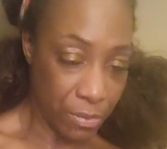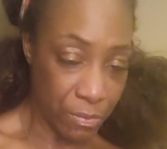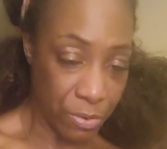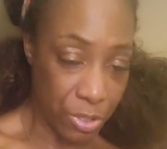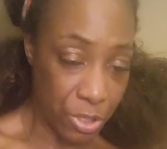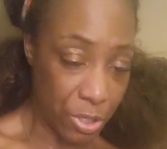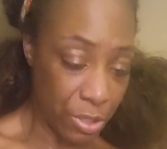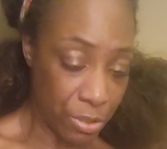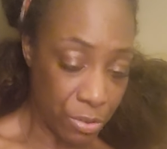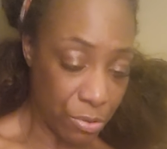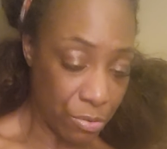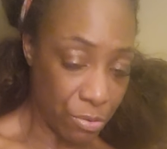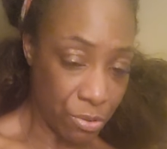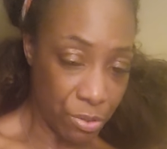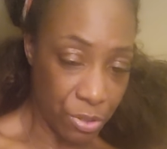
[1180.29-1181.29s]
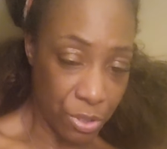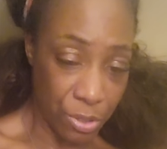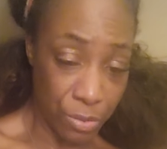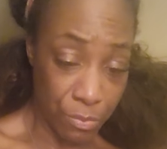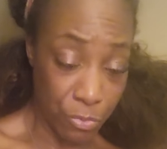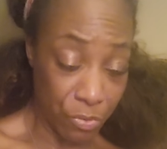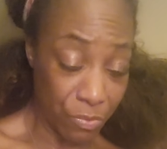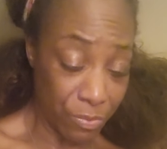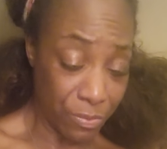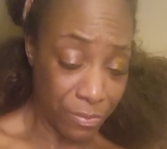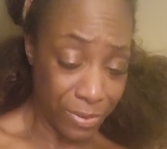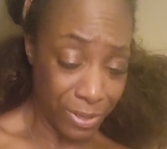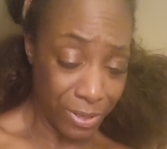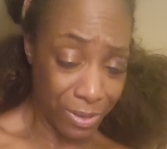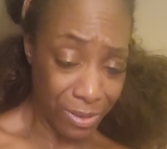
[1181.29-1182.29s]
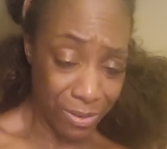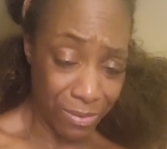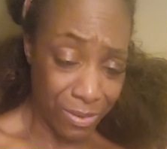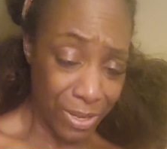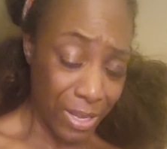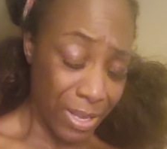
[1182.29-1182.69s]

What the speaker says: with shit. You should just move the fuck on.